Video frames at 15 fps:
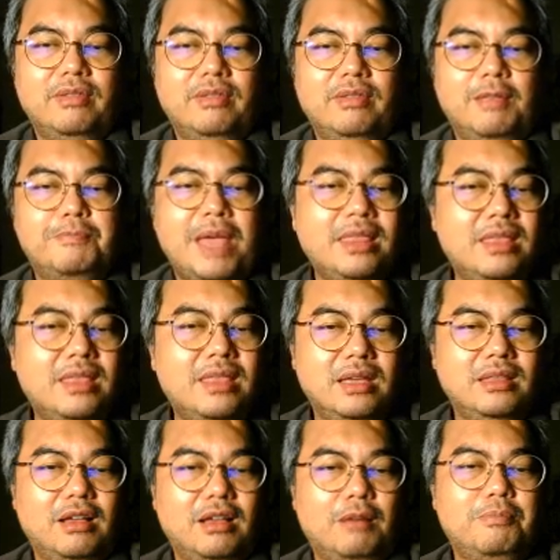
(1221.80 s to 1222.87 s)

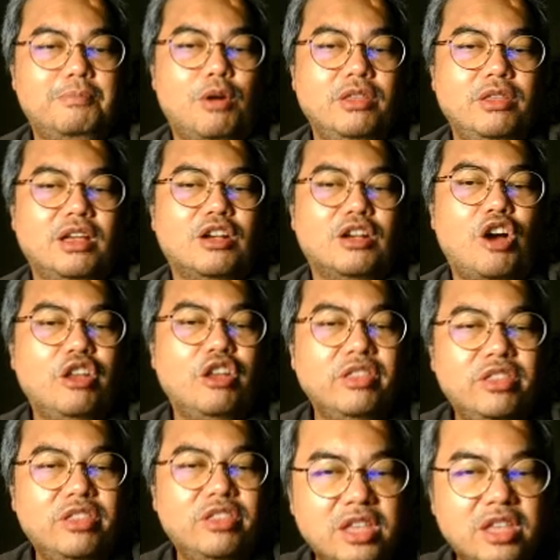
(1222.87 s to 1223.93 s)
depended upon a
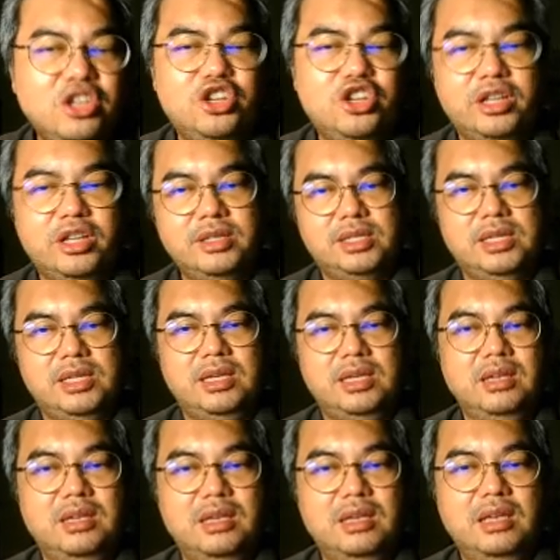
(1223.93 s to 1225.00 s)

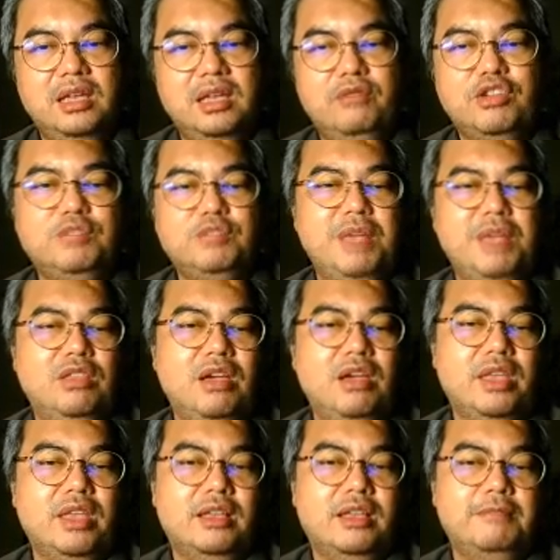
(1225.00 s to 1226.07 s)
contingency which may not
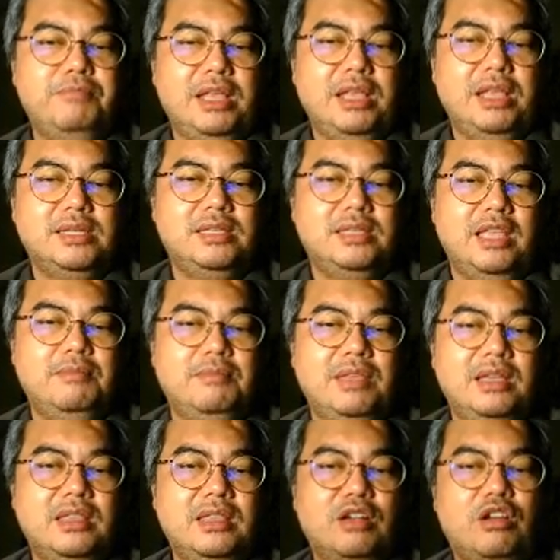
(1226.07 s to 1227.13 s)
have taken place,
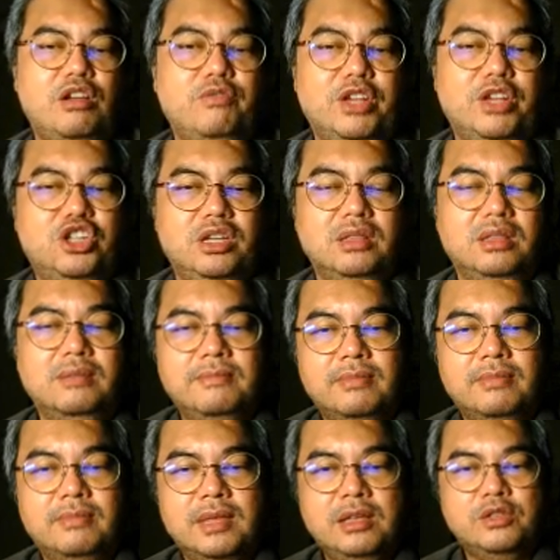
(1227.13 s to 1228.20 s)
namely the conviction.
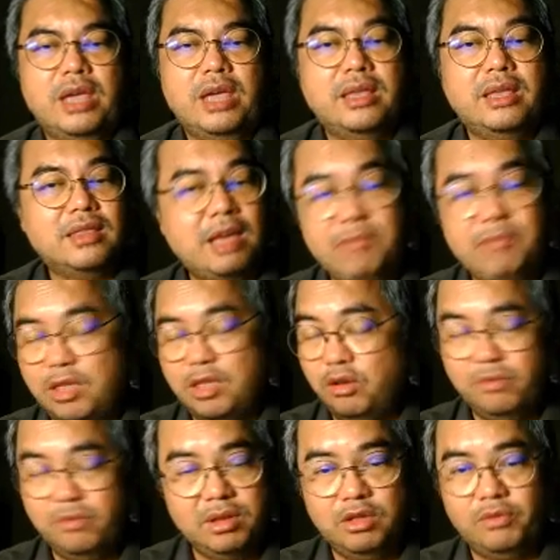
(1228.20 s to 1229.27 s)
So at that time, they
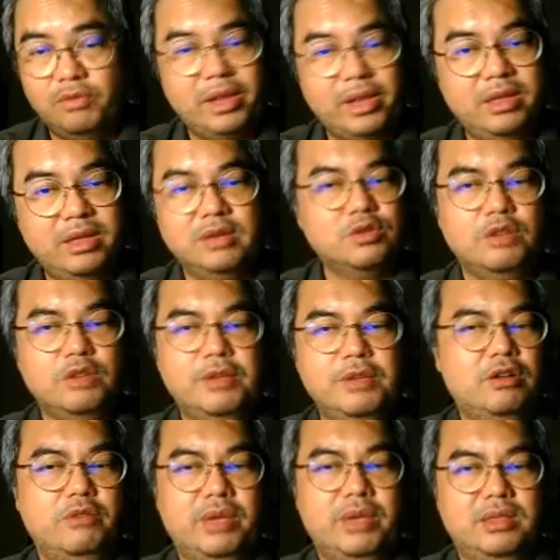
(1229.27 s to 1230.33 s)
don't even know whether he was going to be
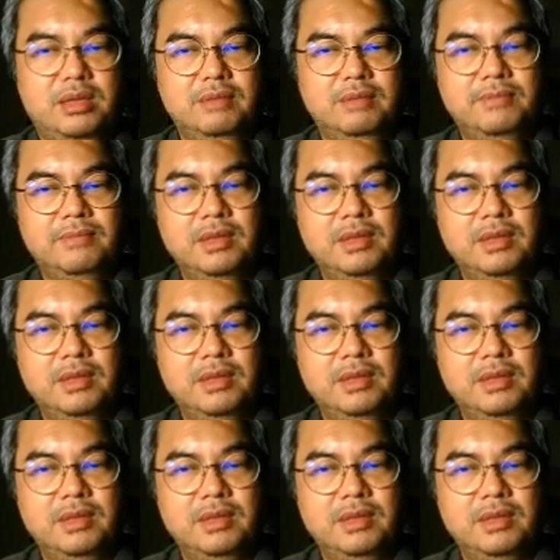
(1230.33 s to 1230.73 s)
convicted.